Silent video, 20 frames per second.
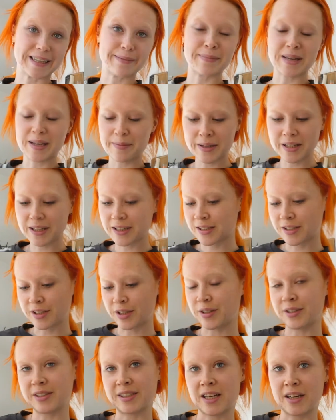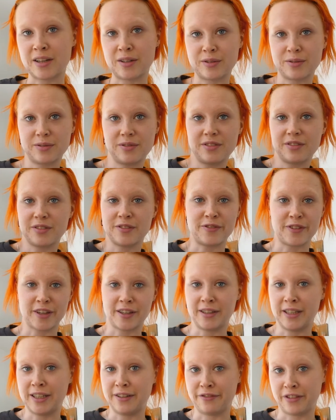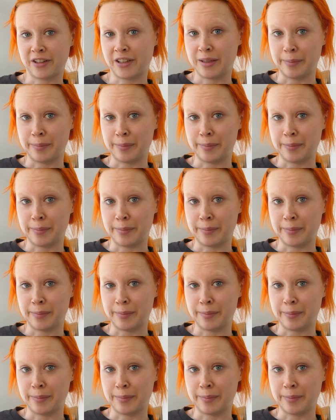Maybe this turns out very, very